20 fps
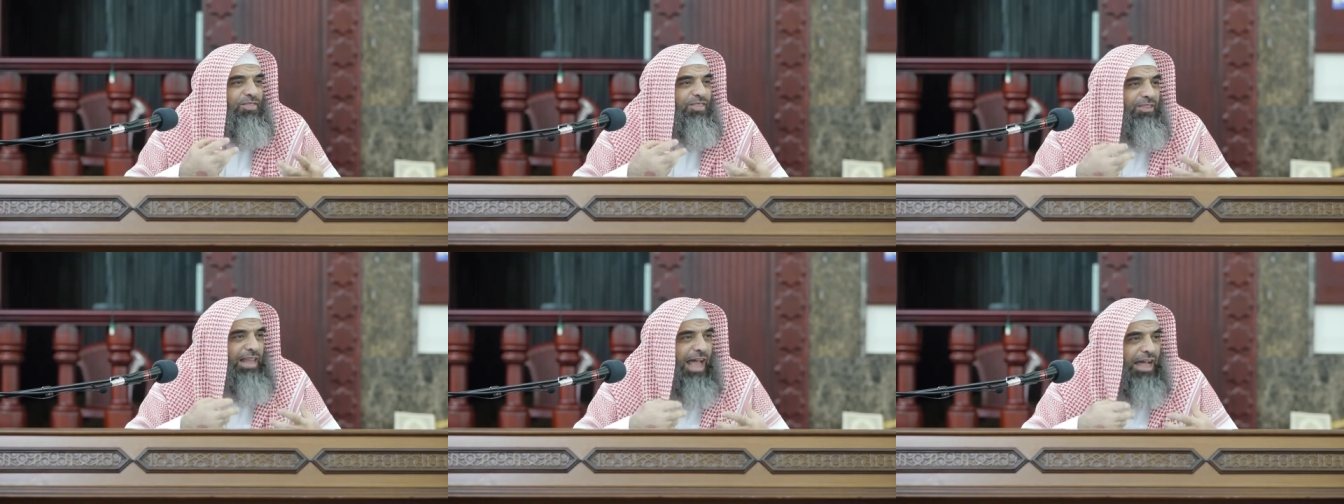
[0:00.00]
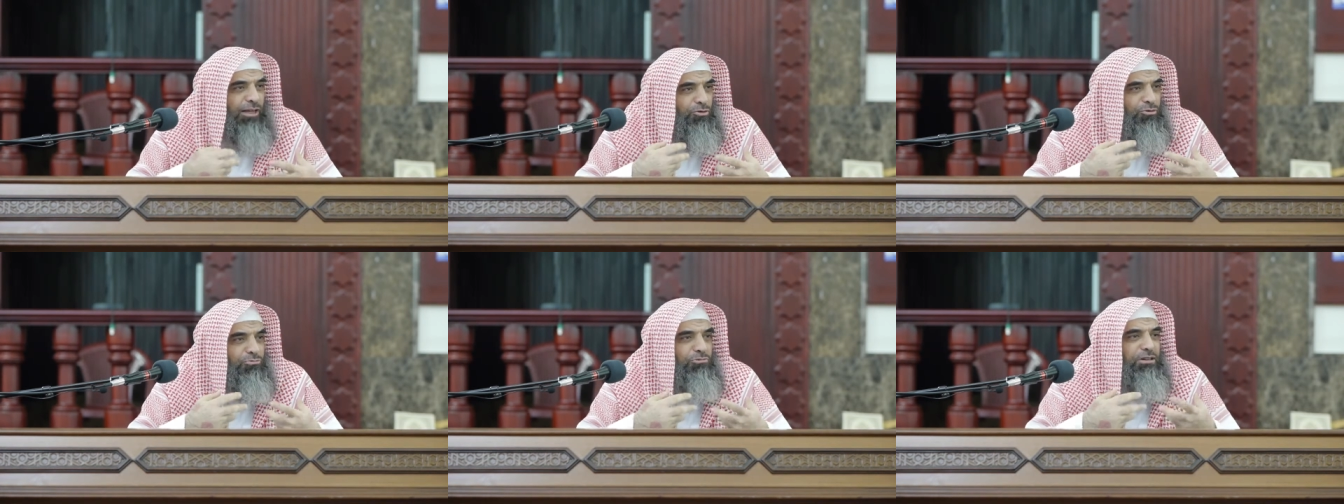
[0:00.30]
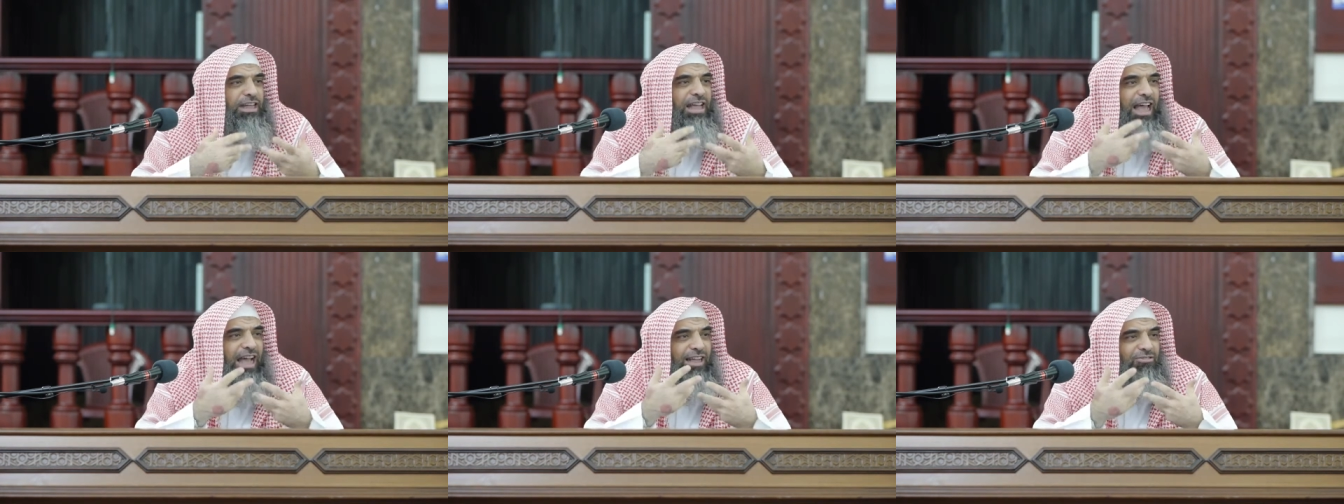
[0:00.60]

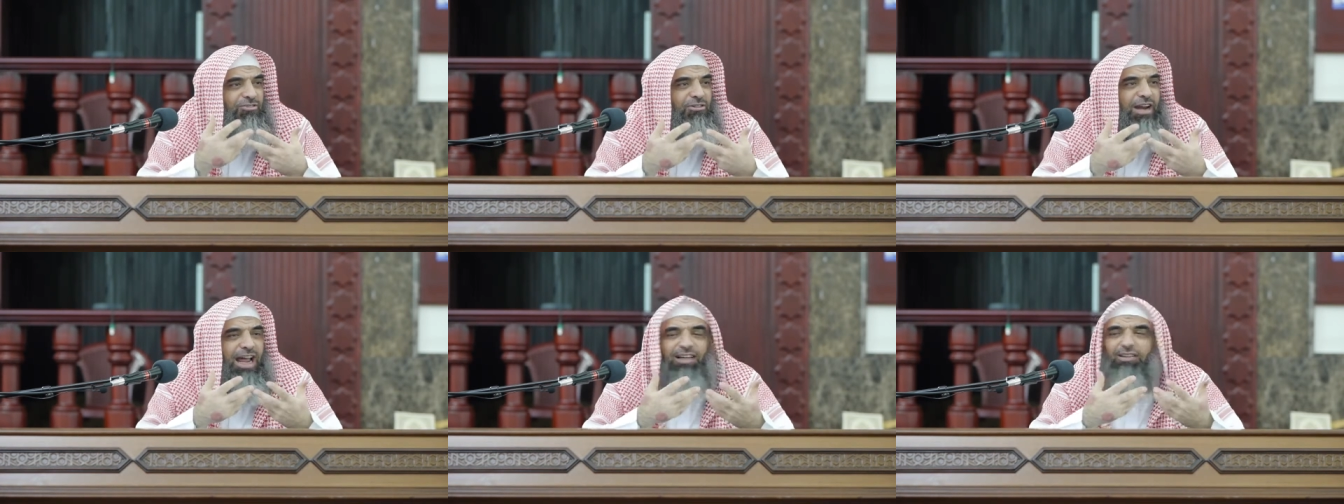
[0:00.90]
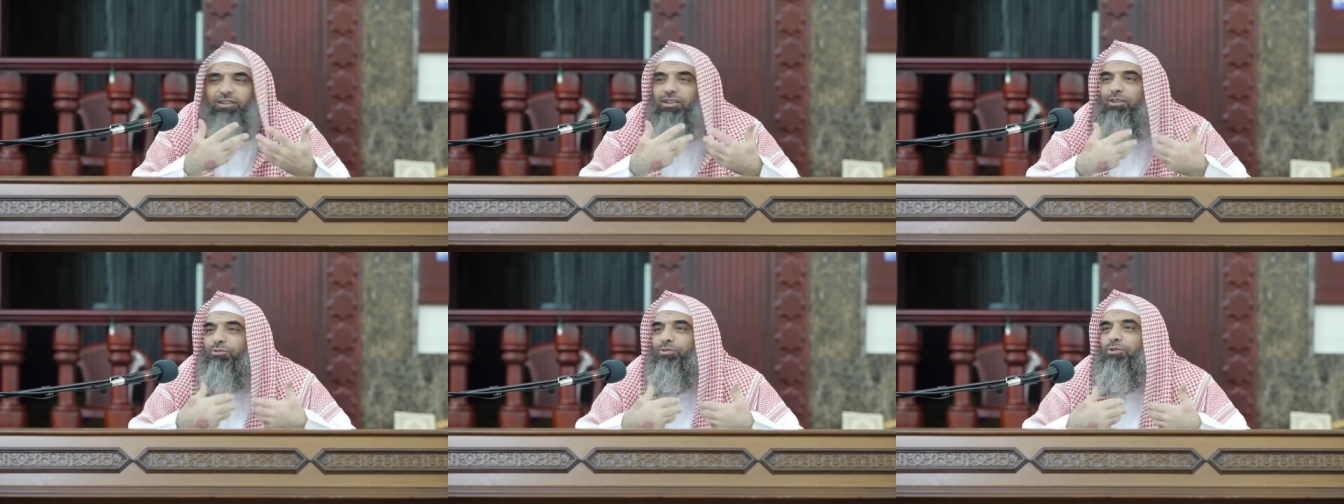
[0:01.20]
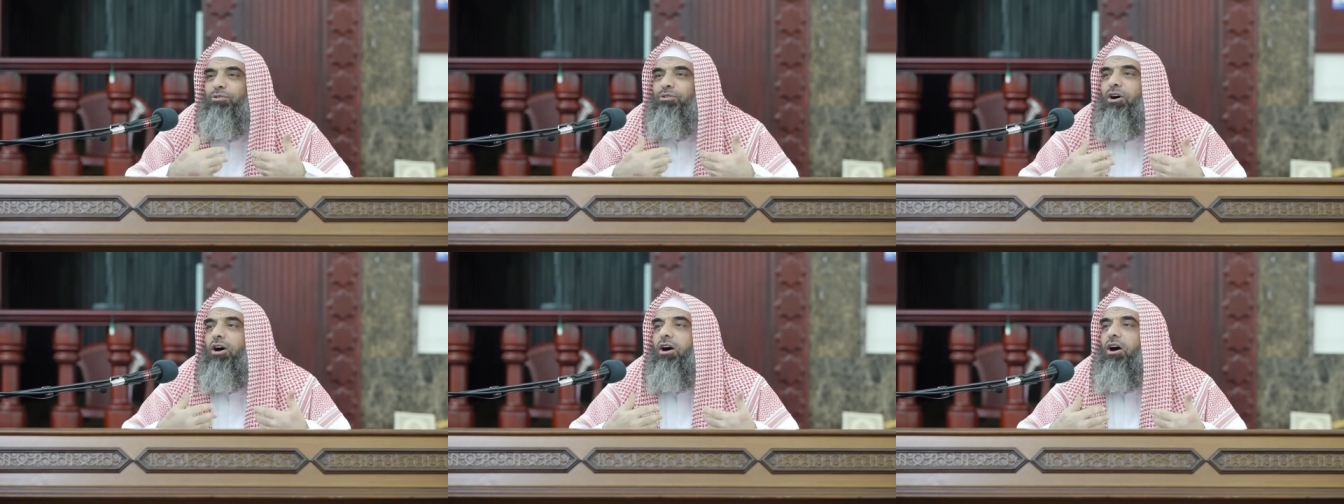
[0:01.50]
naturally attractive
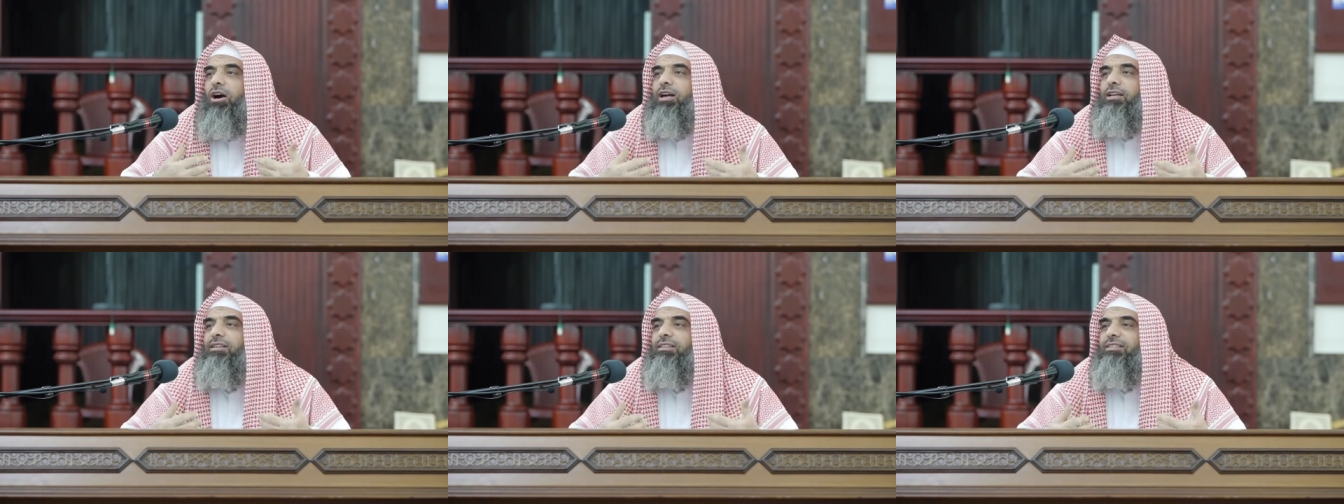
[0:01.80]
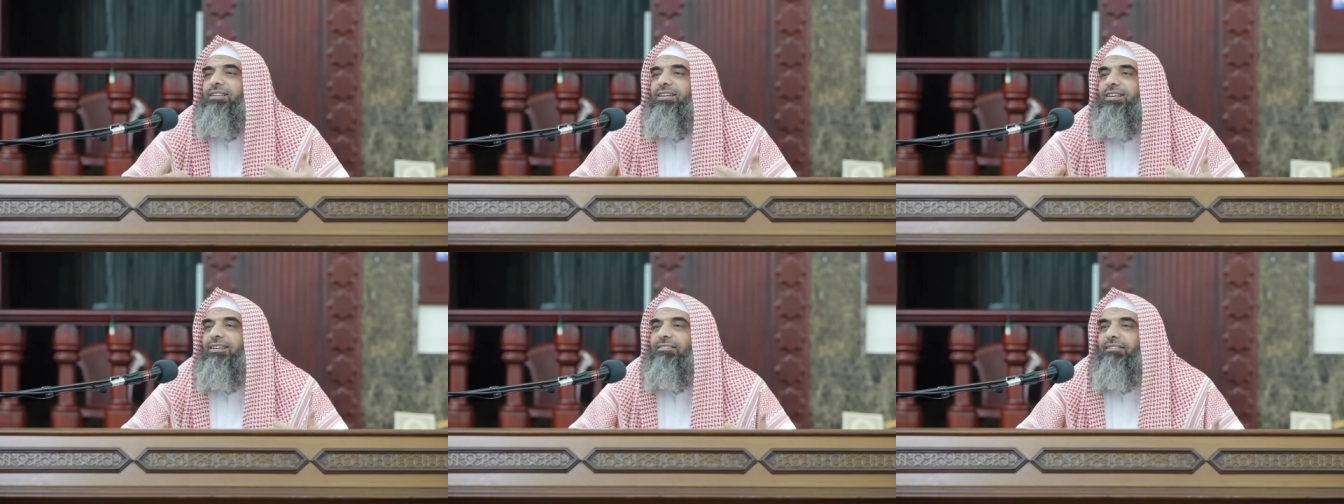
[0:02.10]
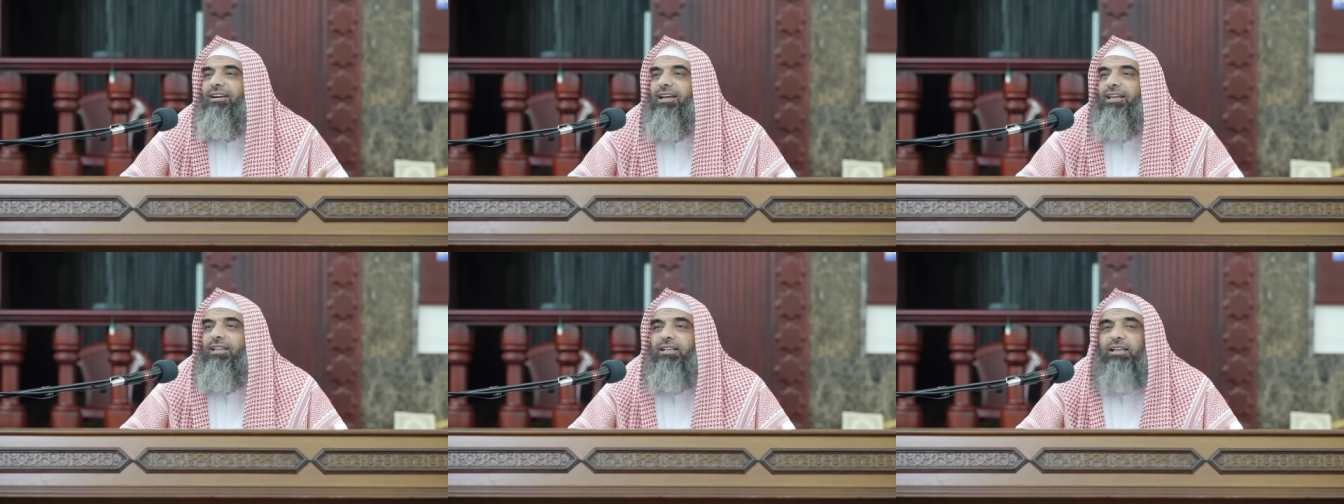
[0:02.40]
to the heart,
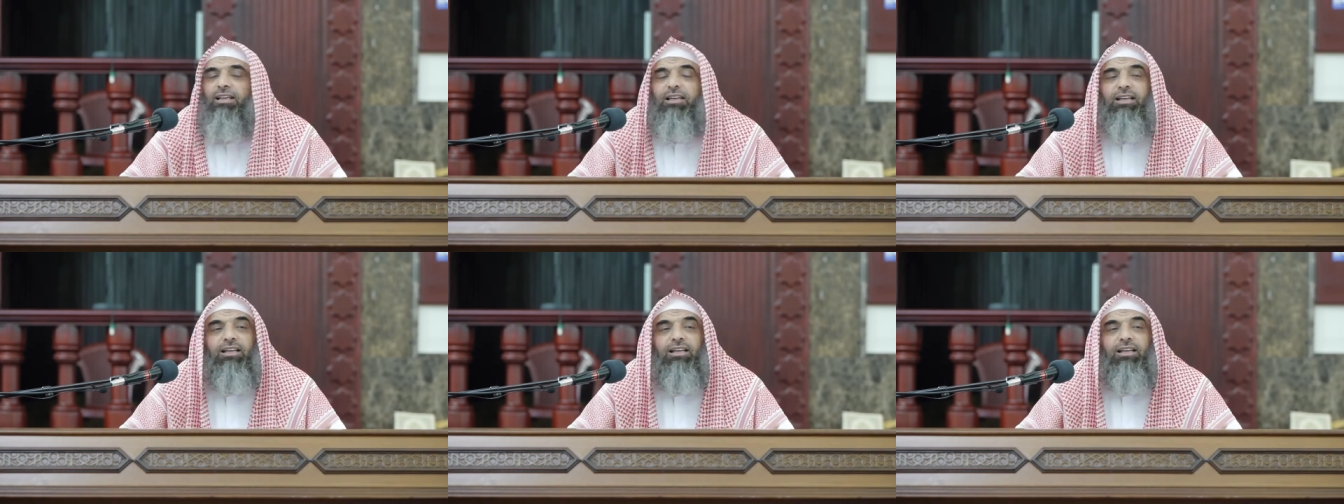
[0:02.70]
right?